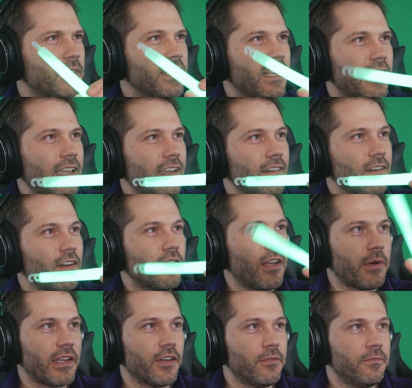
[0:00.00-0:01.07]
the hell? Oh, there
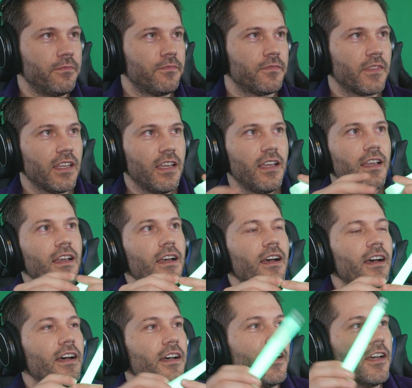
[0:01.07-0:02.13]
we go.
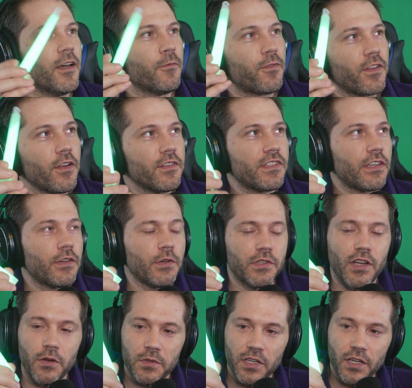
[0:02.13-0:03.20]
For those of you who
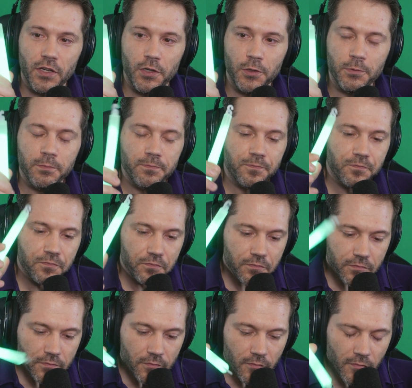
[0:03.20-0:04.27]
don't know,
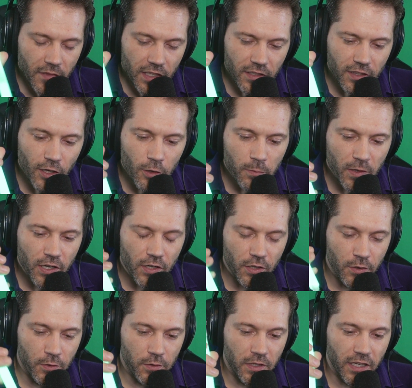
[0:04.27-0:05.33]

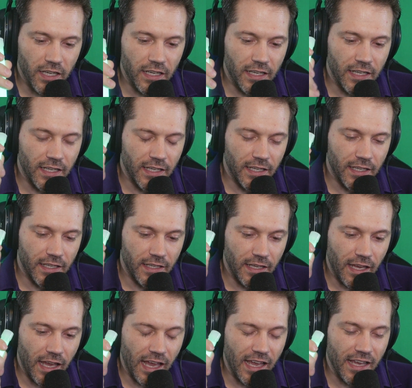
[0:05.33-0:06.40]
Lowbro
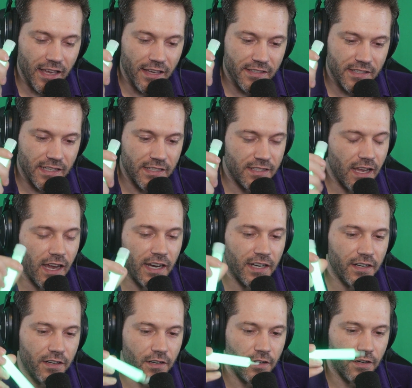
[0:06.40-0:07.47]
has an
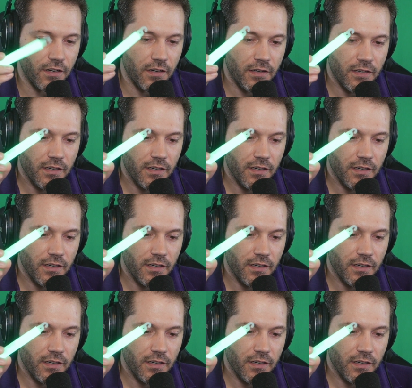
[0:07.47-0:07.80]
entire